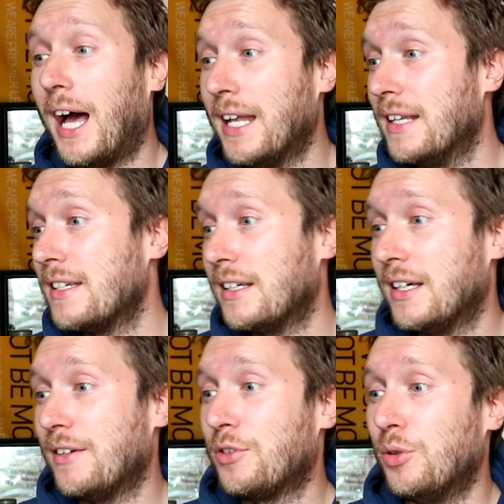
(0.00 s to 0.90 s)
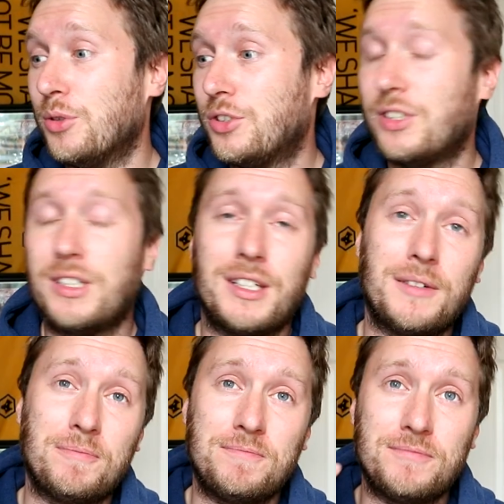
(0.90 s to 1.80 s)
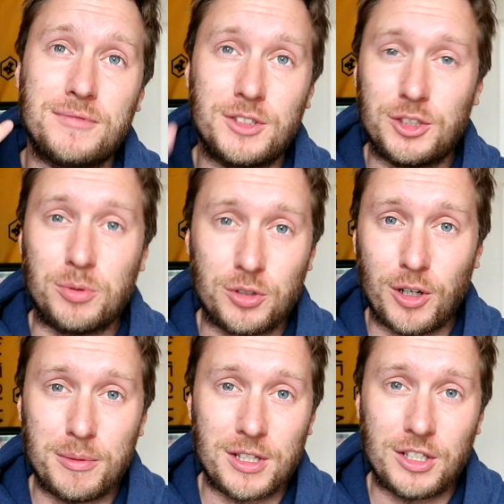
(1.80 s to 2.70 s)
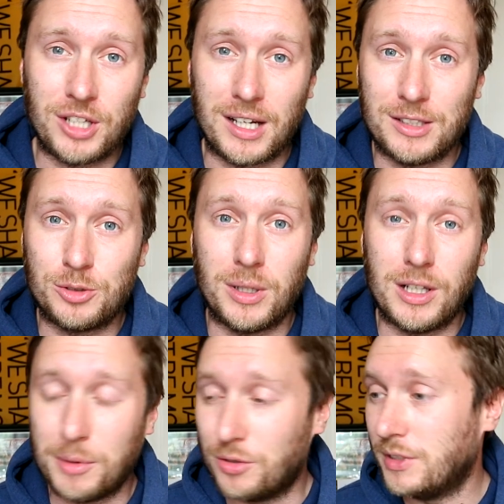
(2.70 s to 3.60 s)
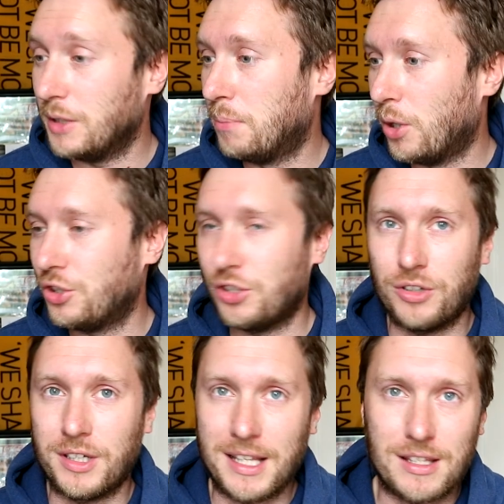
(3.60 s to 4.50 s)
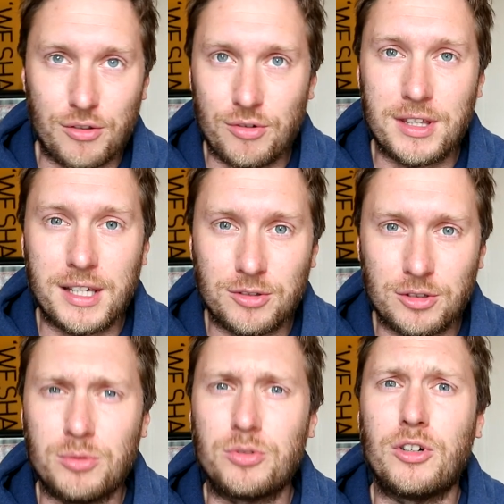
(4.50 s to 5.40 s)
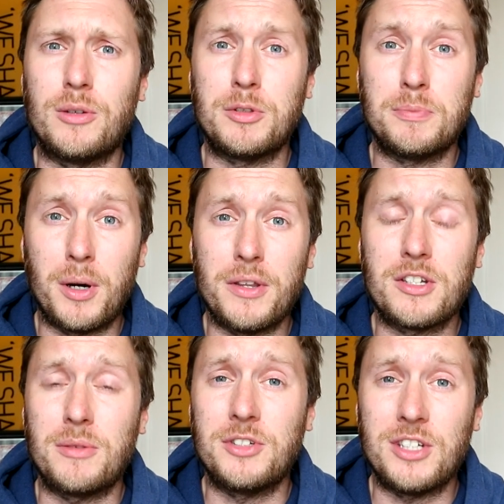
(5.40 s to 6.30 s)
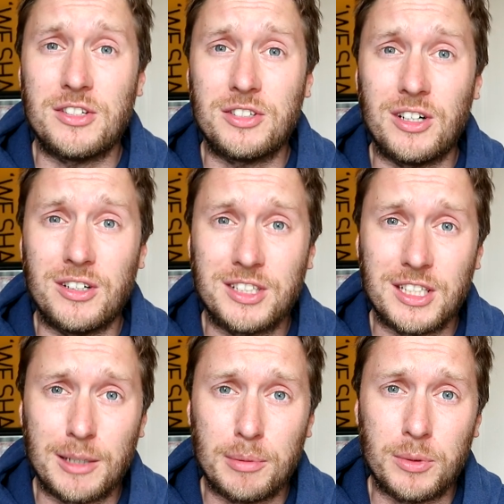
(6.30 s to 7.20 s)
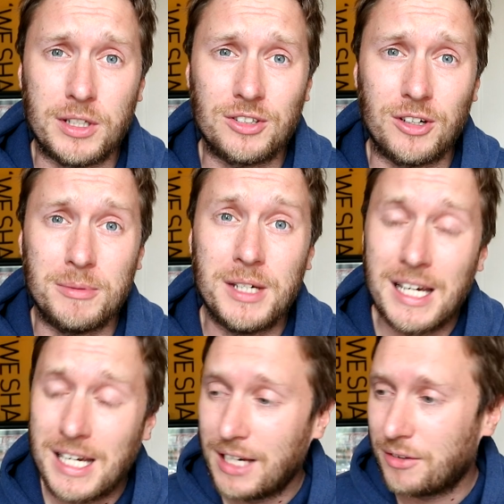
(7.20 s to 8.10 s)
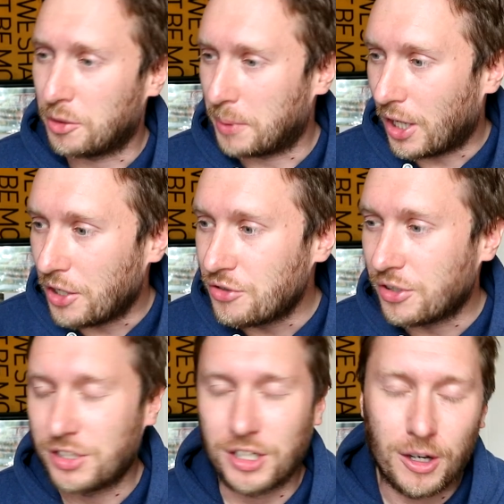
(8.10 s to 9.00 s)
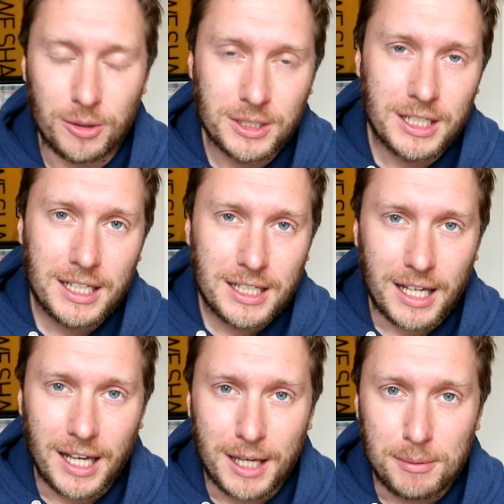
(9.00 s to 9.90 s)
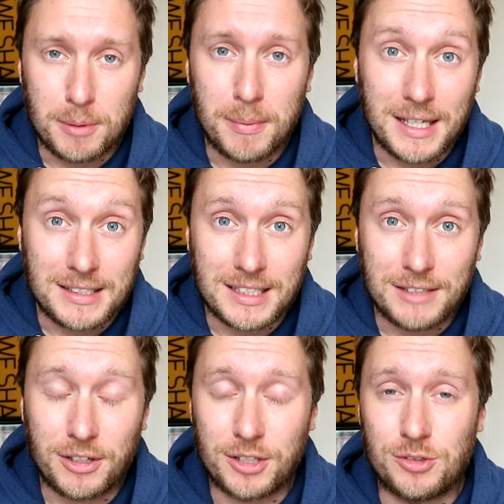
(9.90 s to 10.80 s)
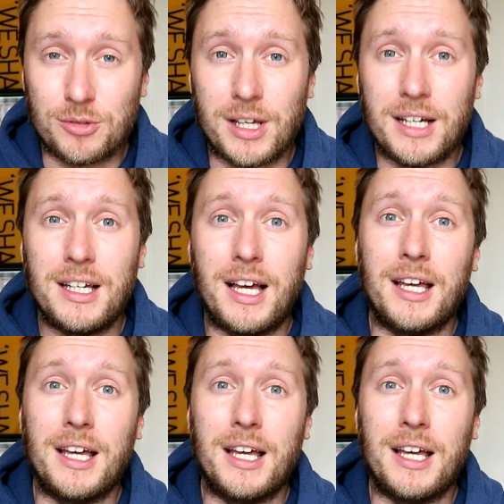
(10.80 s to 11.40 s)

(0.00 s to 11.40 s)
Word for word: And of course, subscribe to the channel as well. I'm on a real push to try and get to 3,000 subscribers by the time the season starts in a couple of weeks' time. Got about 100 to go. Uh, it'd be amazing if I could do that.